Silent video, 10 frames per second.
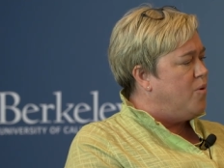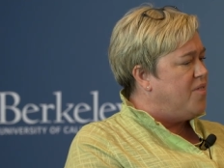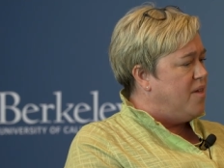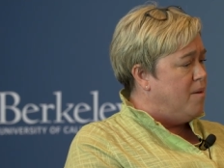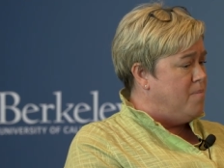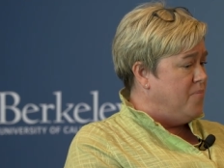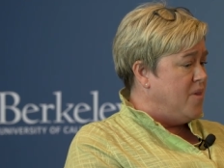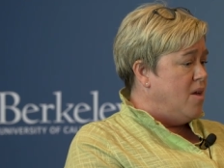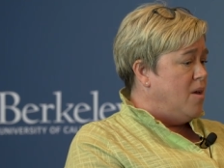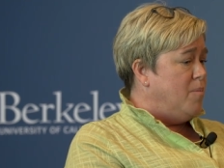with him.
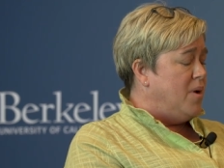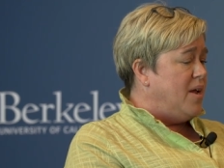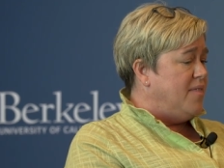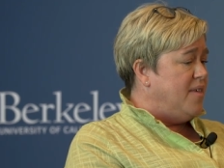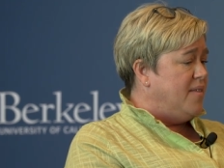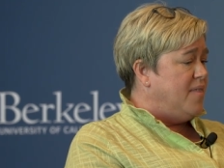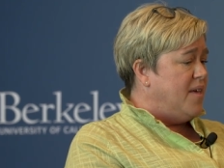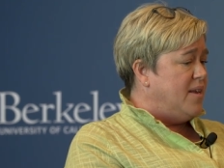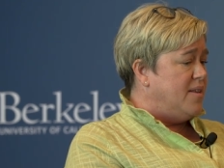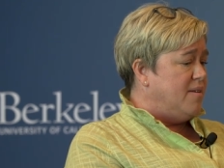But I think
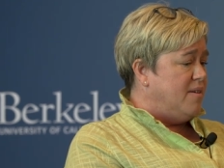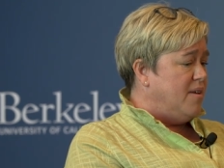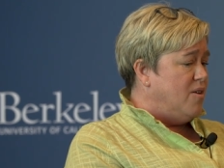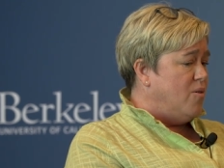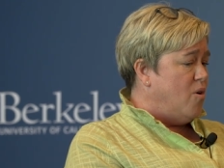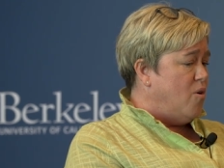that, you know,